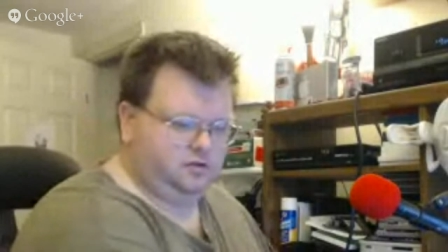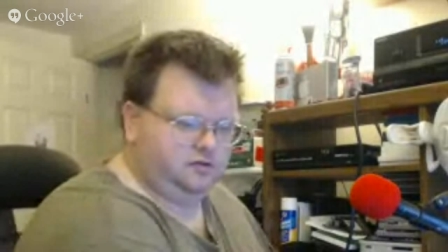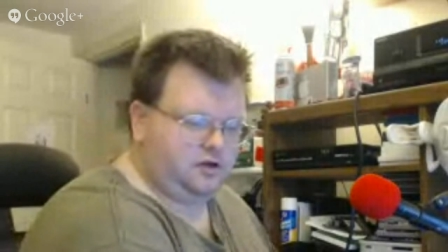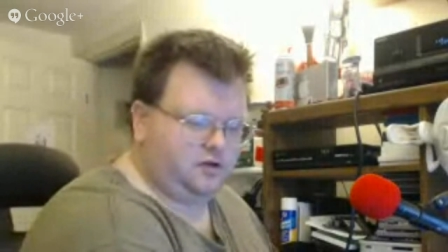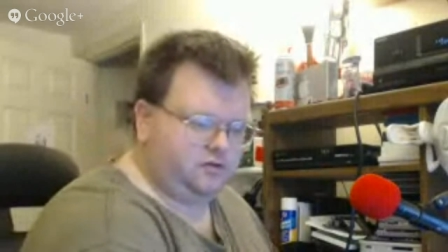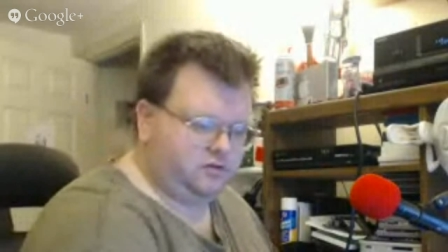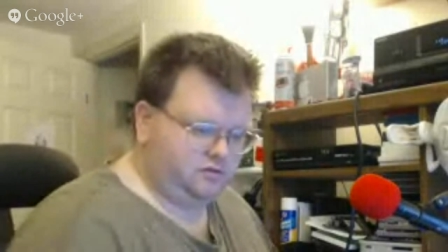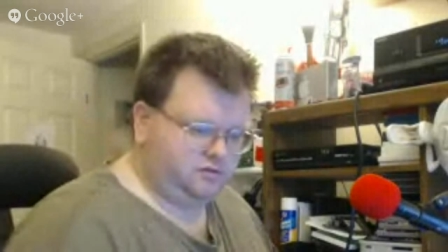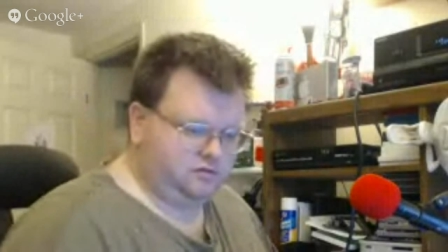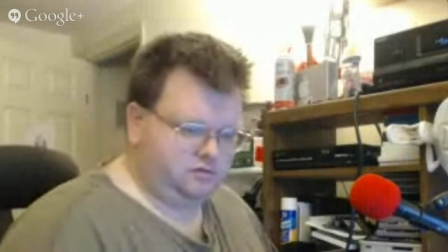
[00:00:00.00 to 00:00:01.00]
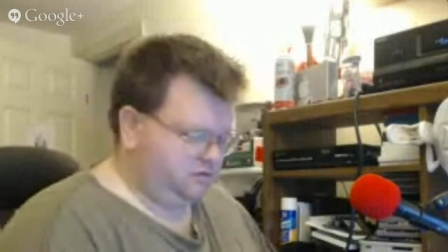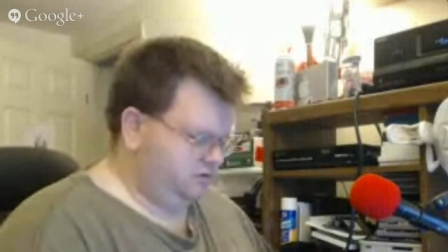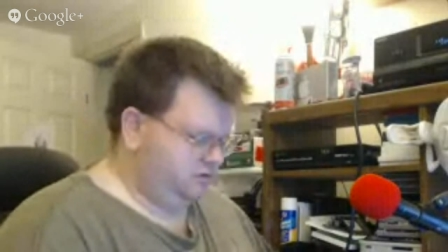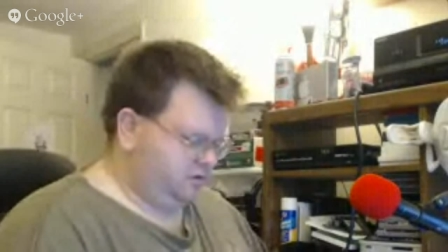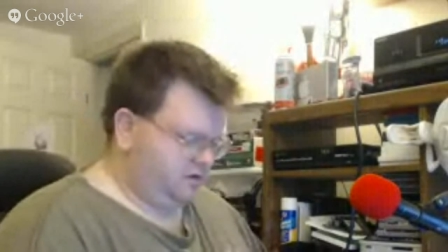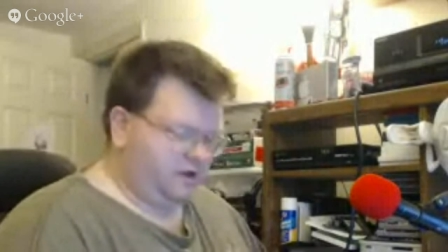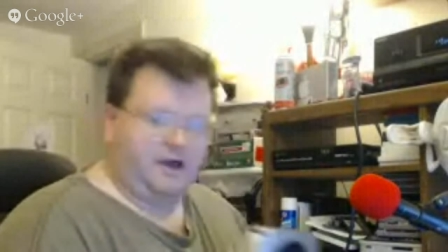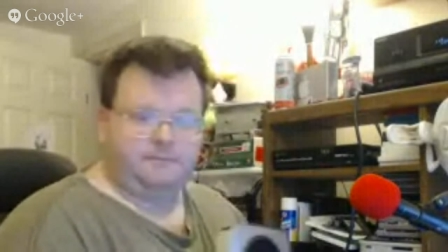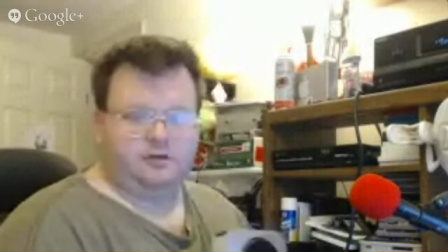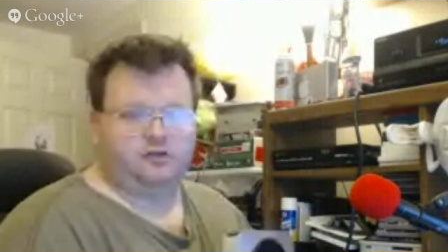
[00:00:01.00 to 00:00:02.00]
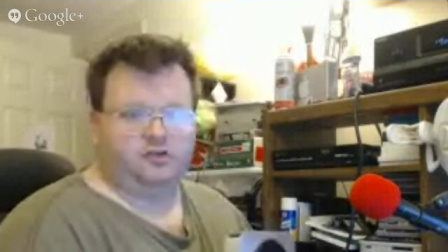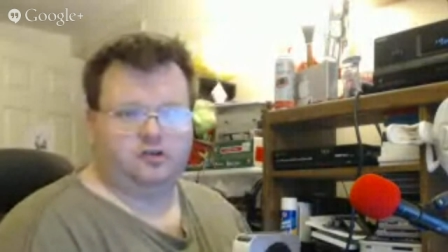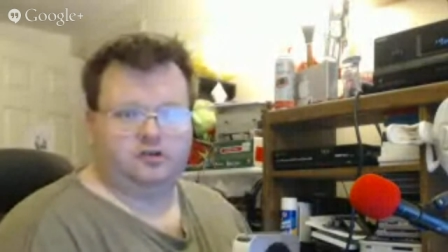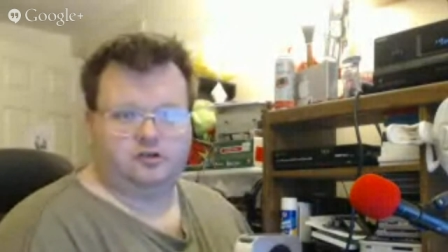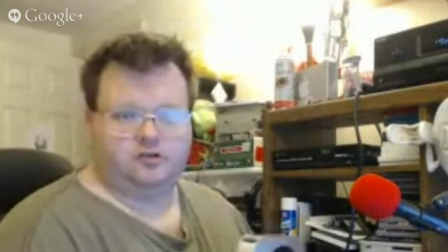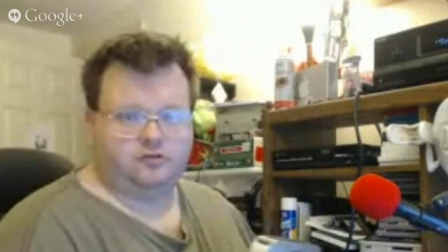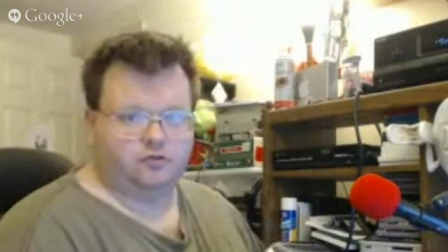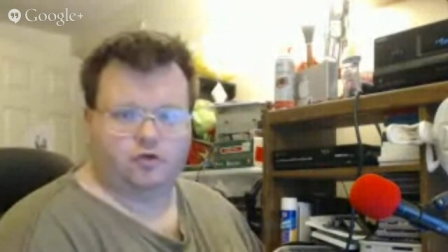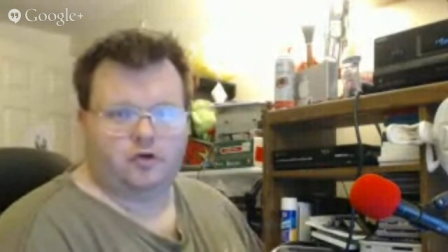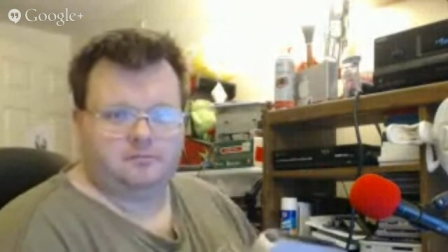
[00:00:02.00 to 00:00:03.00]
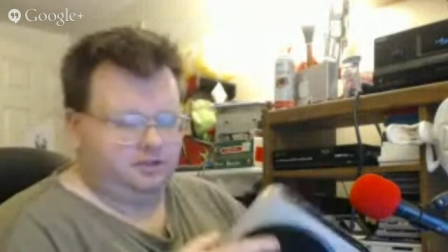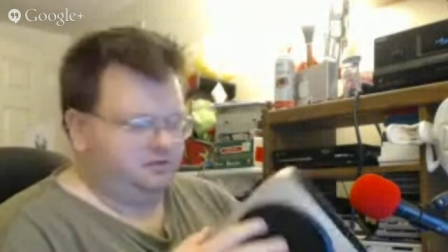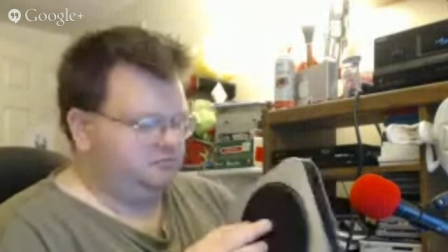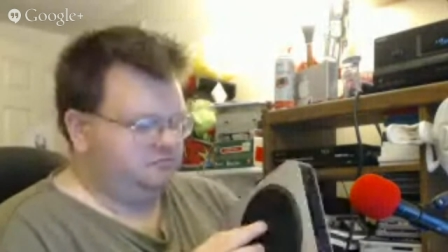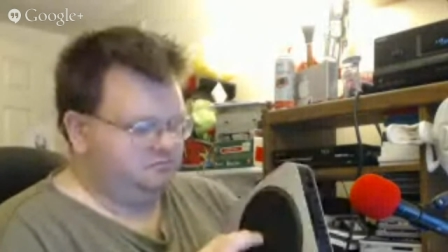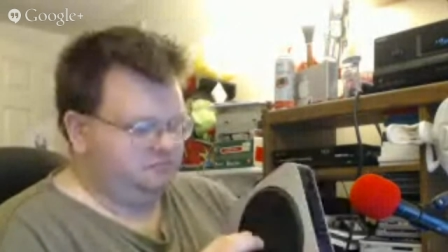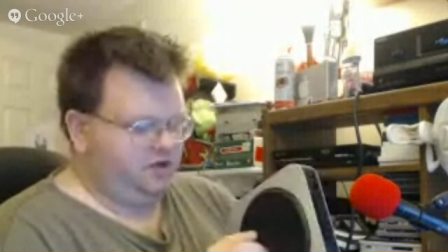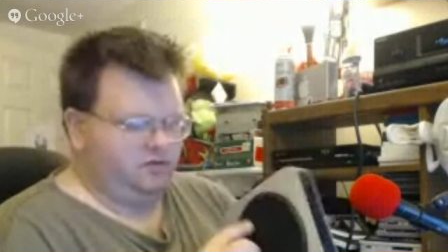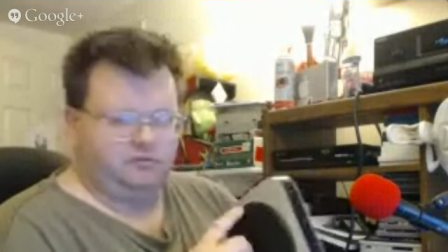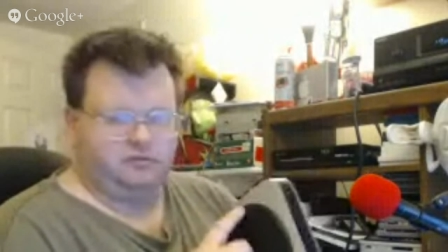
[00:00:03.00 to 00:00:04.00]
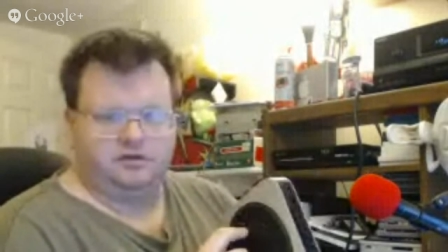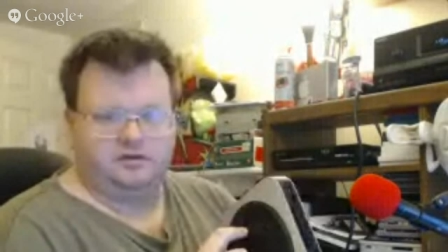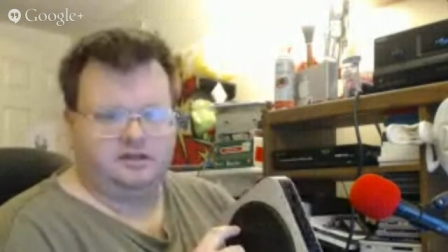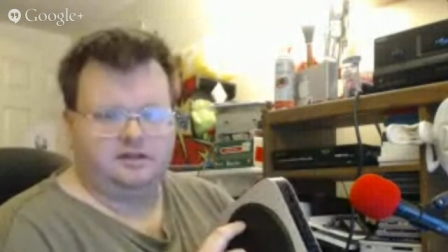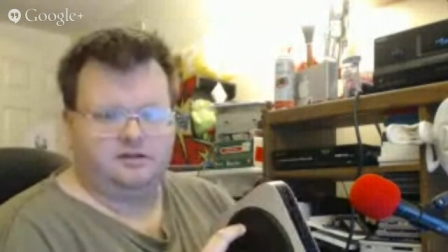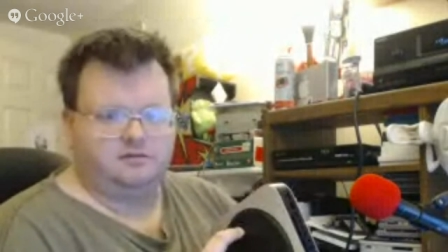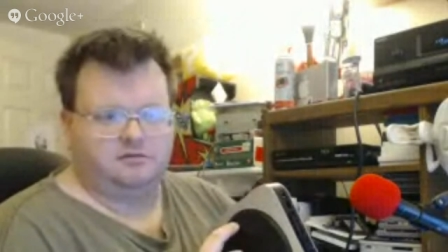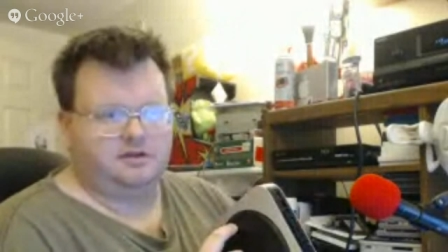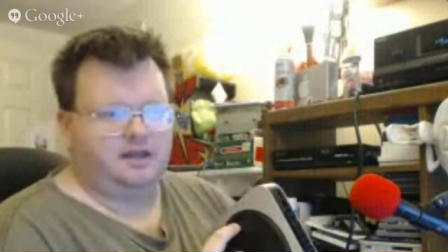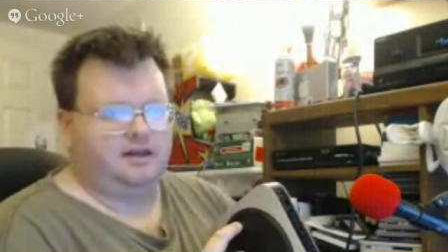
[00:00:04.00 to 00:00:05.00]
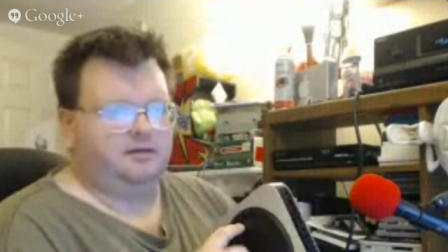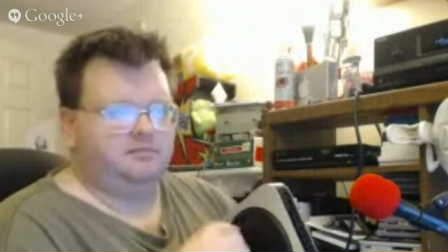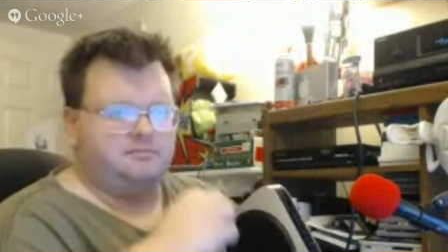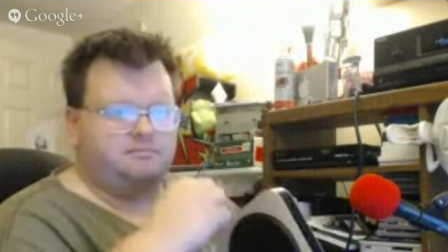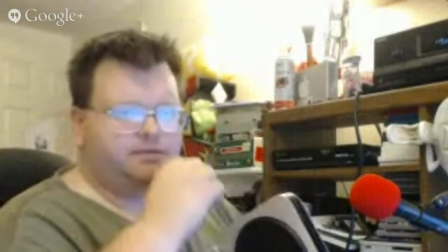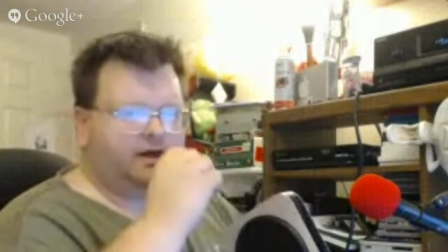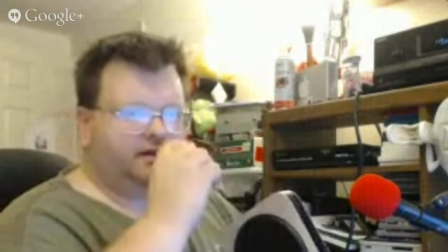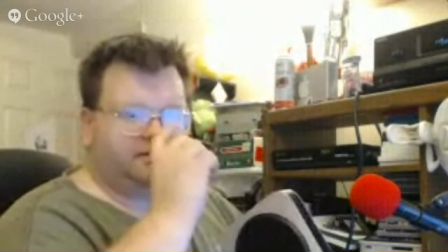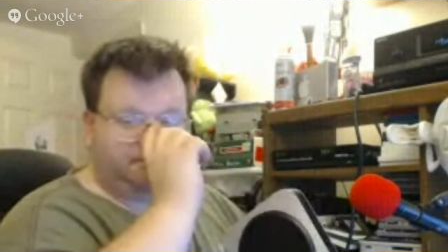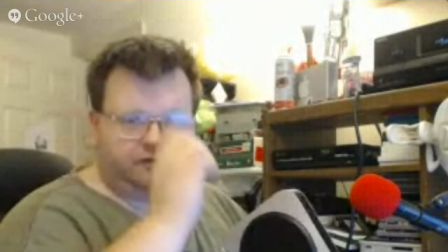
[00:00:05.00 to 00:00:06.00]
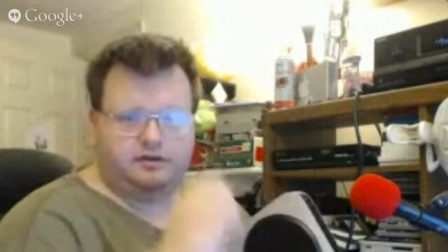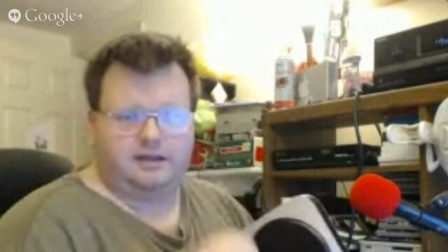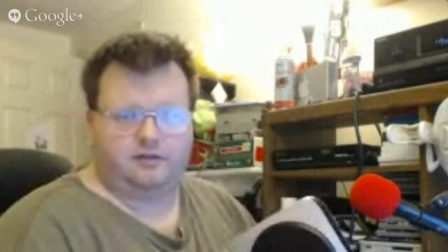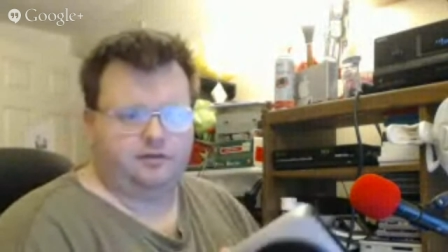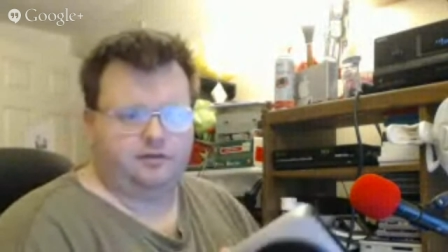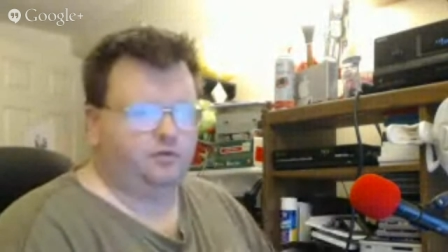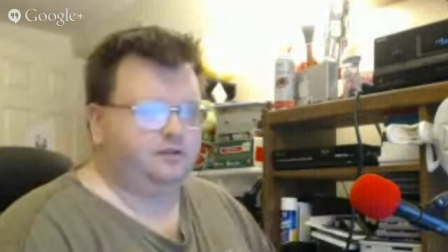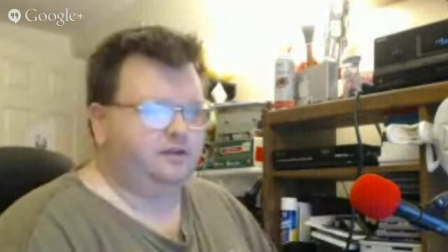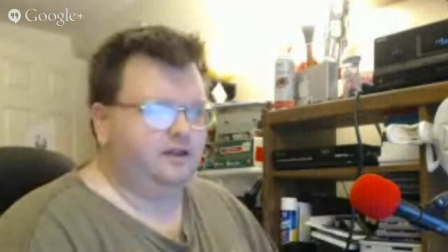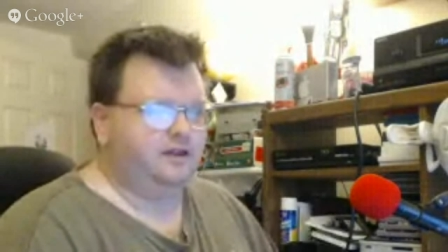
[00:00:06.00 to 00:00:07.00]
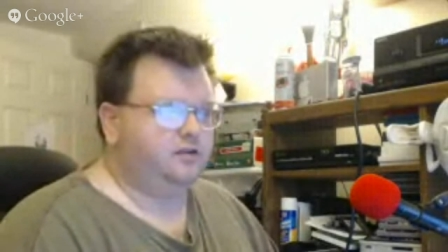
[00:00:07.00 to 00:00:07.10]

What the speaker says: So I'm gonna screw them and get it a better deal than what they